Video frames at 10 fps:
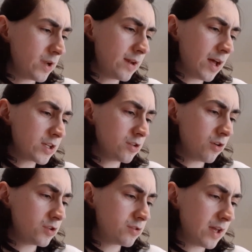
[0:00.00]
And like
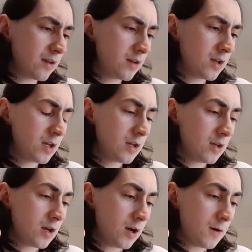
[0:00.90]

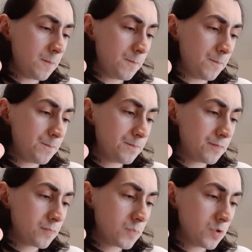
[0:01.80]
um,
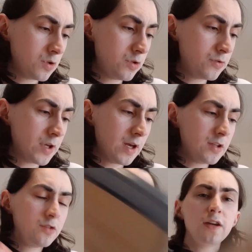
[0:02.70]
you
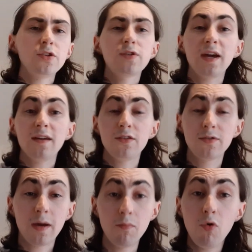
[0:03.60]

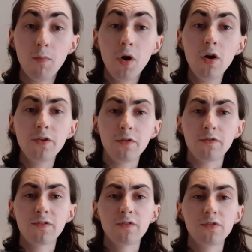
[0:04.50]
get more
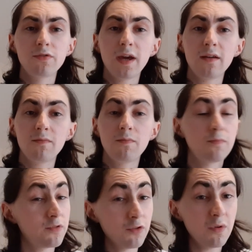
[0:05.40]
murders, you get
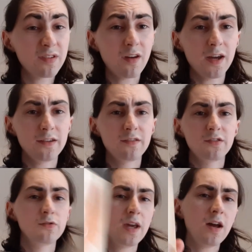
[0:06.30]
suicides,
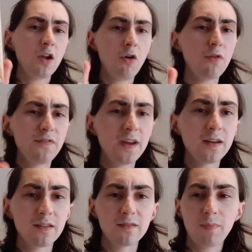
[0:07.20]
you get a lot of
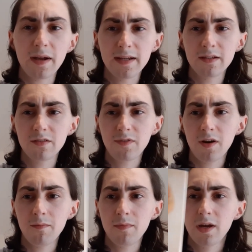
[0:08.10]
things by the end of
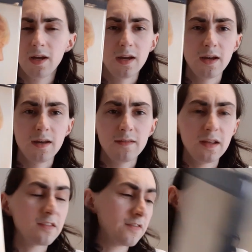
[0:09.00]

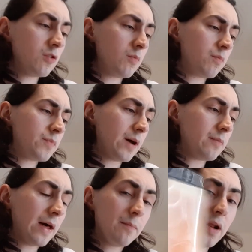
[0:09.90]
this film
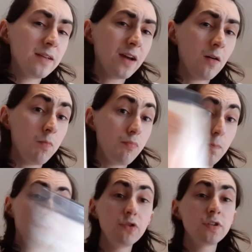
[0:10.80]
that plays out
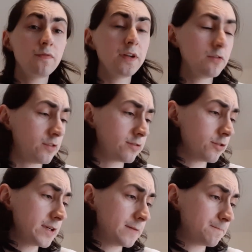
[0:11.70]
beautifully on the
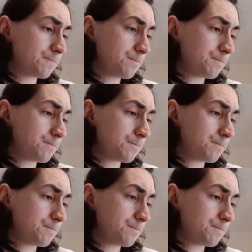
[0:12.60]
screen.